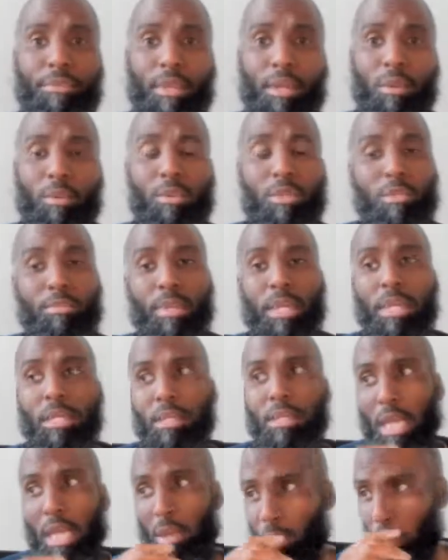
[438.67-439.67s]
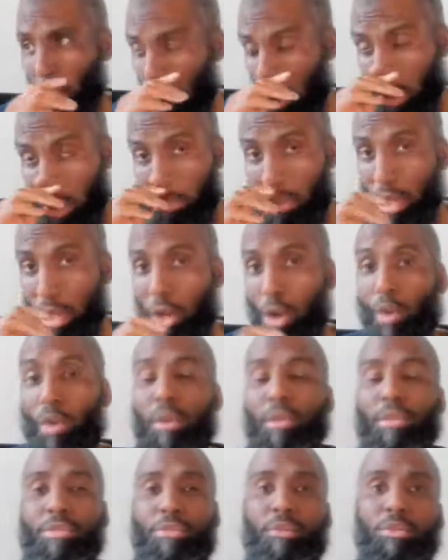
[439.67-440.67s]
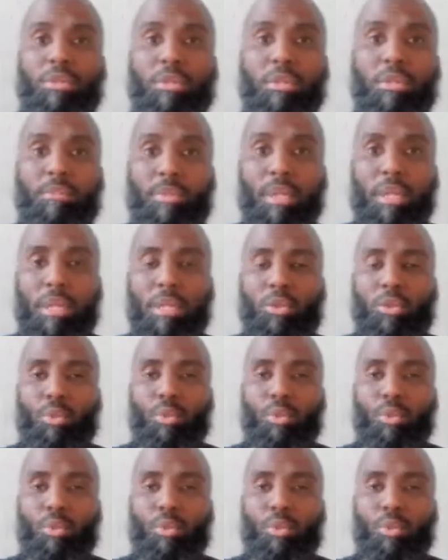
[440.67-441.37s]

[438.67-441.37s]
which means that we're going to be going through some things.